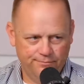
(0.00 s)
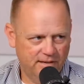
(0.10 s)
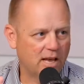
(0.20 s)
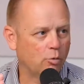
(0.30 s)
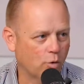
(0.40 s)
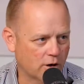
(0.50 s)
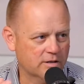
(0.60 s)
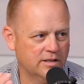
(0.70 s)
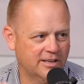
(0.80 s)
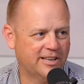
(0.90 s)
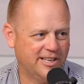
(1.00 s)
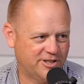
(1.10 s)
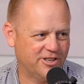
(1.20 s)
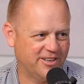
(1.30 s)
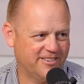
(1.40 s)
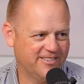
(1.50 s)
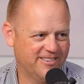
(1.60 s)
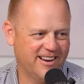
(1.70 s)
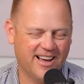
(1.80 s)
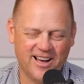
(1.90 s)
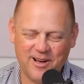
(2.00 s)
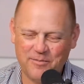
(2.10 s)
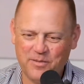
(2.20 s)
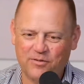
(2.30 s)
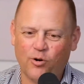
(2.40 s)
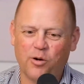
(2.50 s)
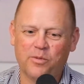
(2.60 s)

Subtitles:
It worked in the kitchen before